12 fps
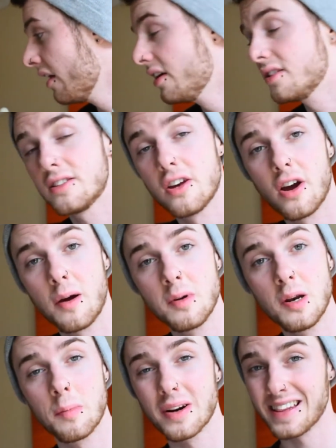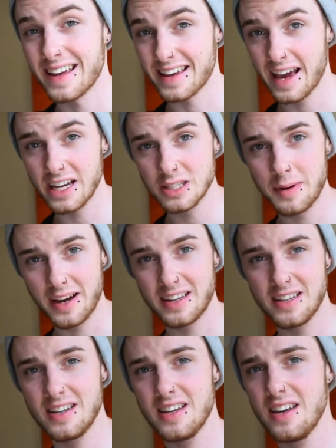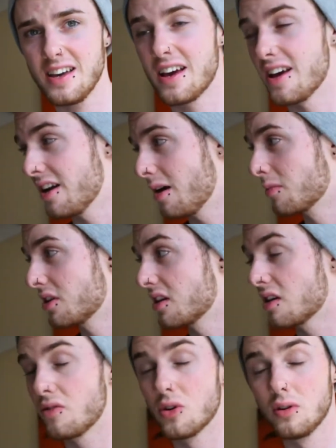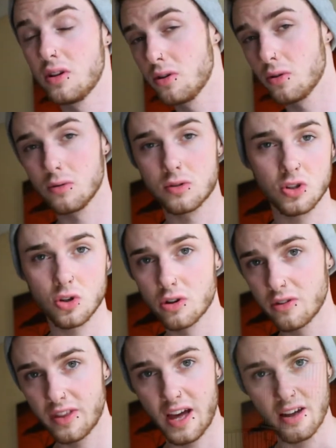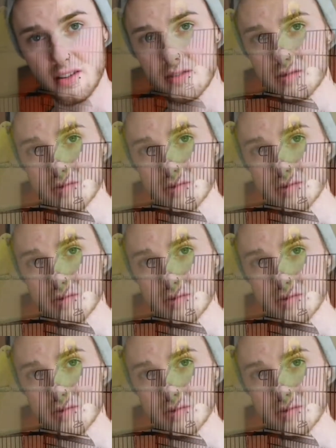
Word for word: So I'm going to bring their cage back in here, and I'm going to give you a little tour of that.